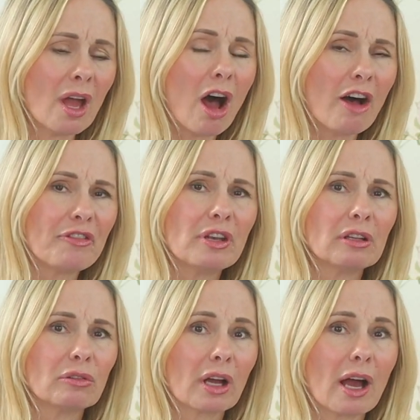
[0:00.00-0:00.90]
often
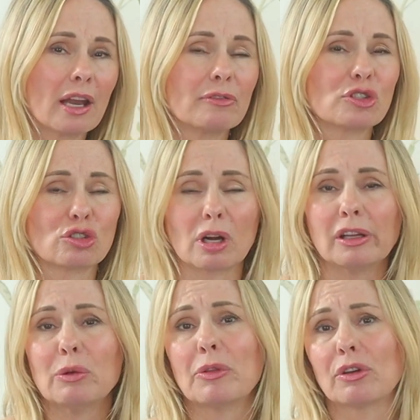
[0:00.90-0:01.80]
kind of
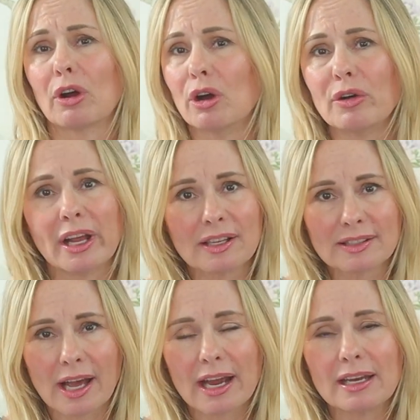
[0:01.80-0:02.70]
struggling with their own
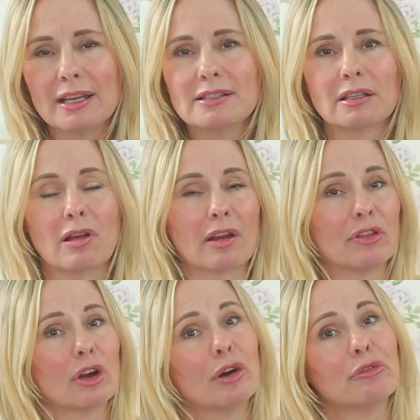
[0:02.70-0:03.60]
anxieties, a lot of
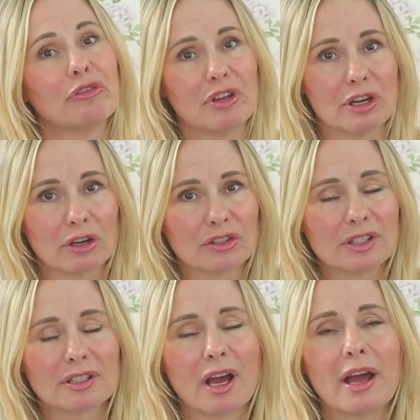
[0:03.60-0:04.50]
their own fears
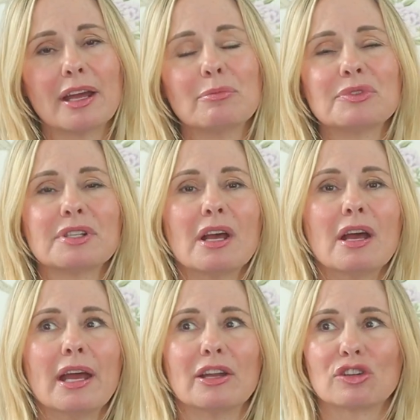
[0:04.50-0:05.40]
at times
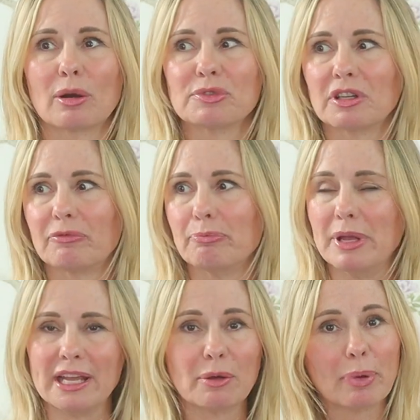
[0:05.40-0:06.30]
in terms of
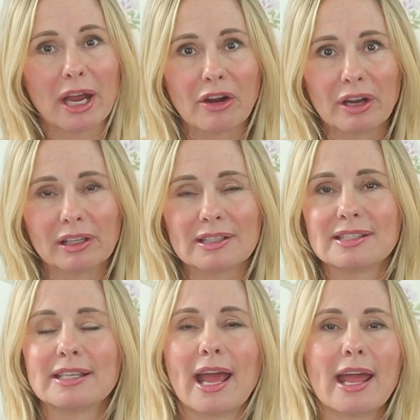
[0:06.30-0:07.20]
being a parent, let's
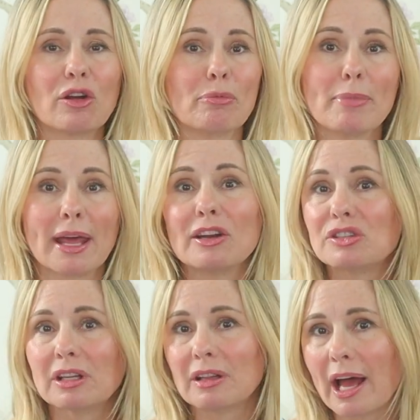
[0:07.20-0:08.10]
say, or
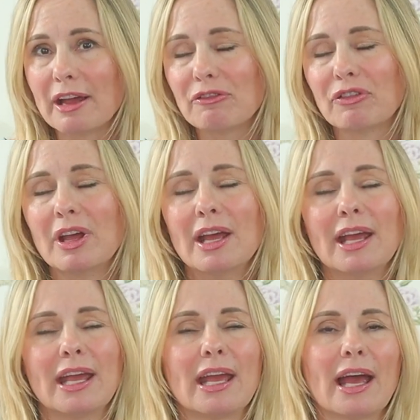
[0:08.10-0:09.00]
managing life
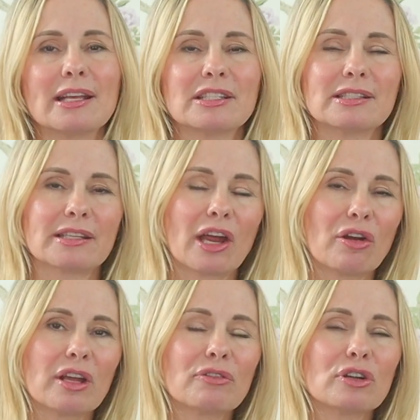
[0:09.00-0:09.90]
as
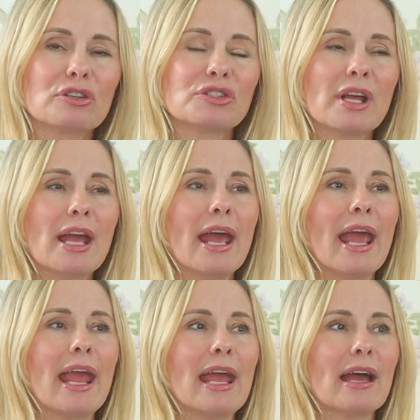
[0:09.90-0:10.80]
caregivers.
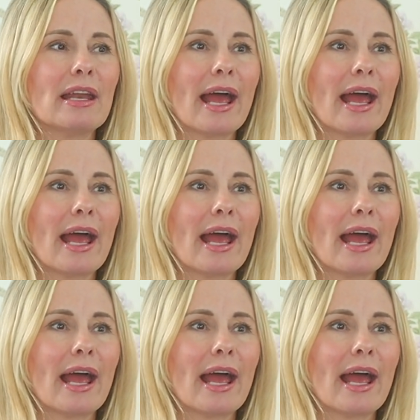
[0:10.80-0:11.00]
And